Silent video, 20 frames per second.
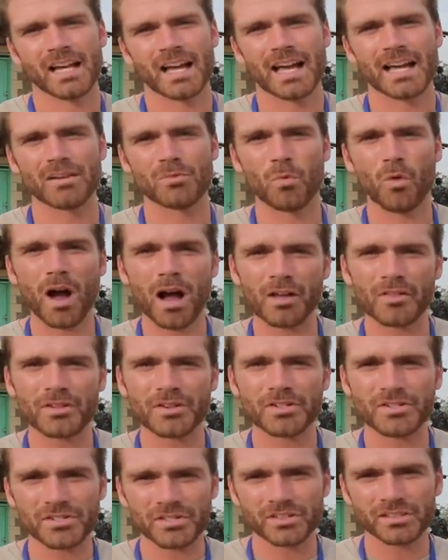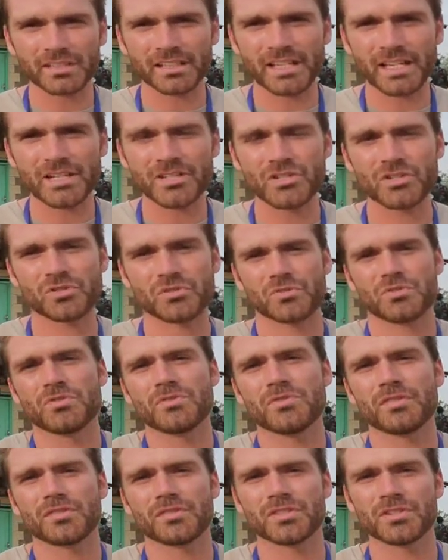And while there certainly is
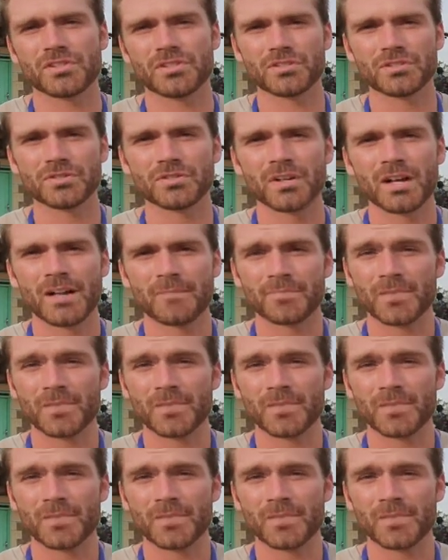truth to